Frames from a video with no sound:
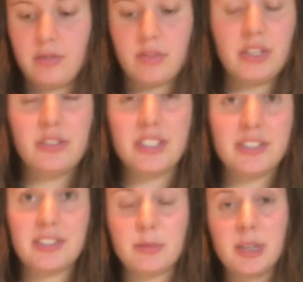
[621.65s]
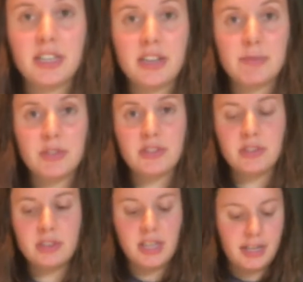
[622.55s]
reuse this as many times as
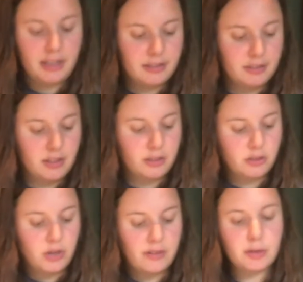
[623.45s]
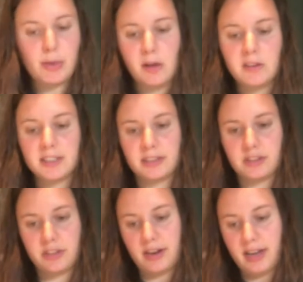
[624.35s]
you'd like, as long as you have some
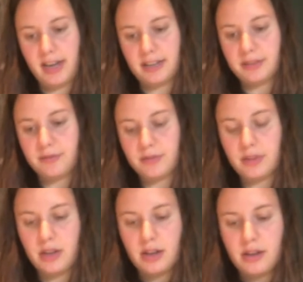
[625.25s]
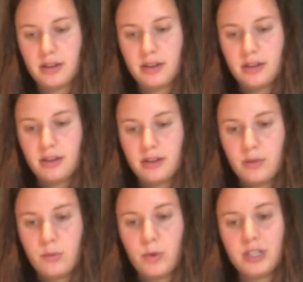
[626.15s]
AlkaSeltzer on hand.
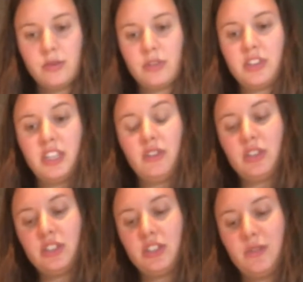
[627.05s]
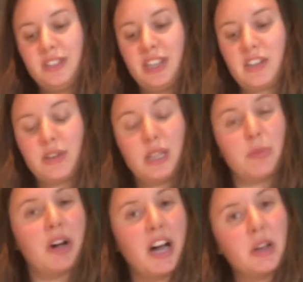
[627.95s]
One cool thing you could do is decorate the
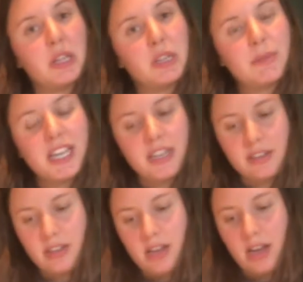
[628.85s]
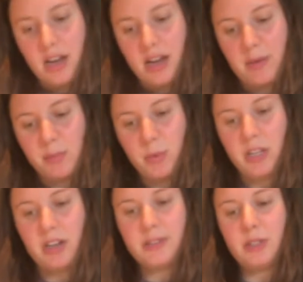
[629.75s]
bottle a little bit. We
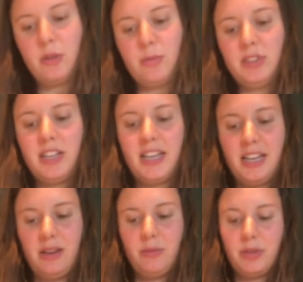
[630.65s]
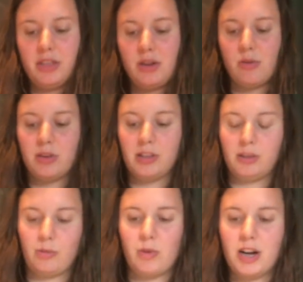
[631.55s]
can also play with the
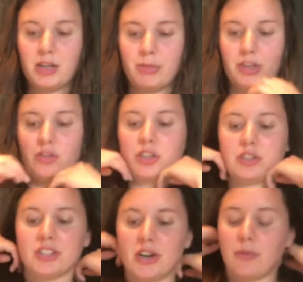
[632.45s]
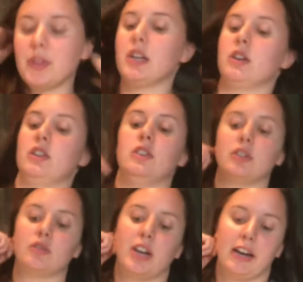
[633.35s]
oil and water mixture. So you
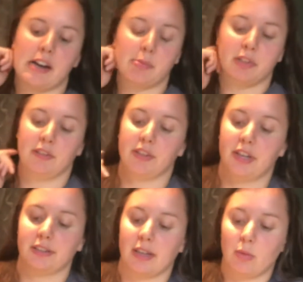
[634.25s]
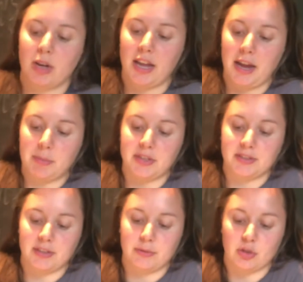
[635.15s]
can try a couple of things like what
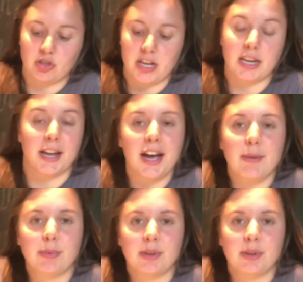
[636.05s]
happens if we shake it up,